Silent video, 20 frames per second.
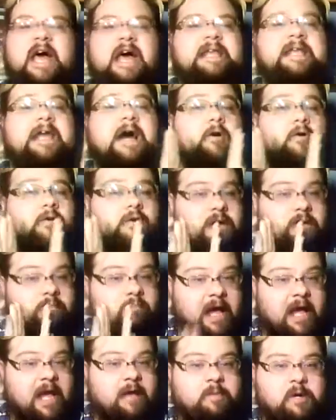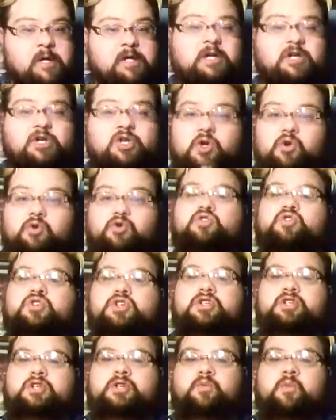Now, in my opinion, social
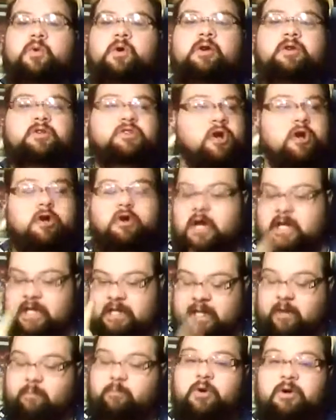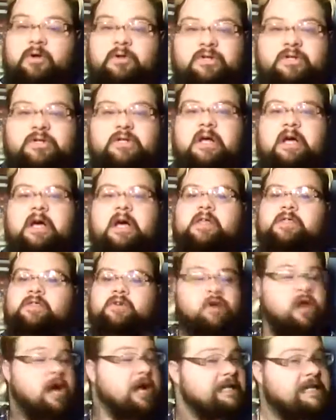justice warriors are not liberals.
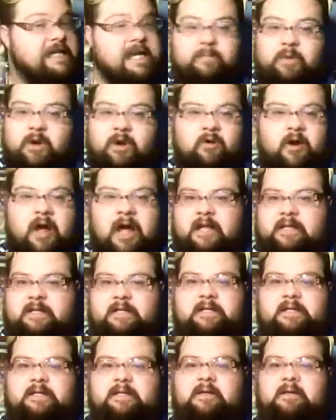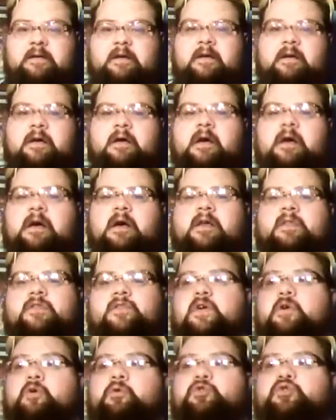They're not Democrats.
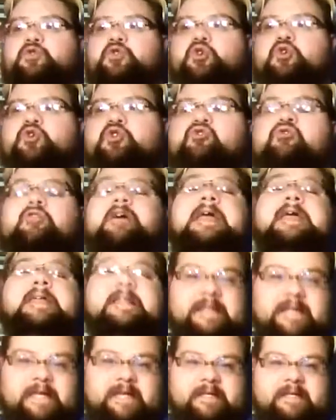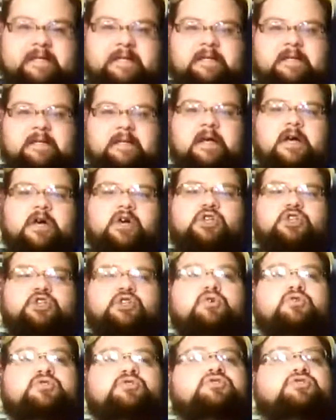They're crazies.
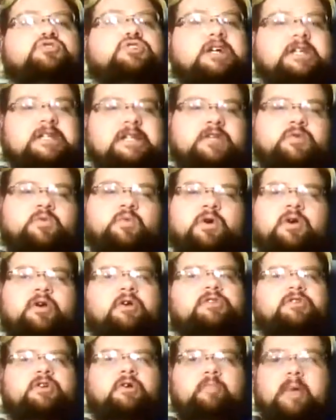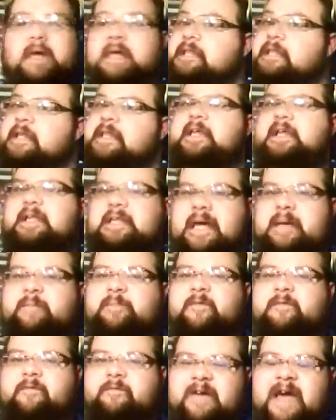Social justice warriors are basically a
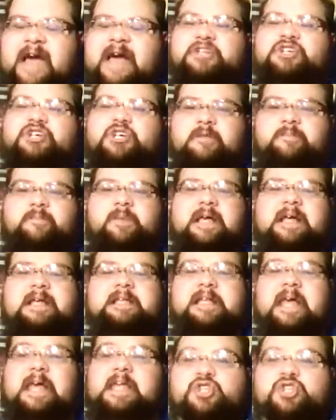type of fascist because they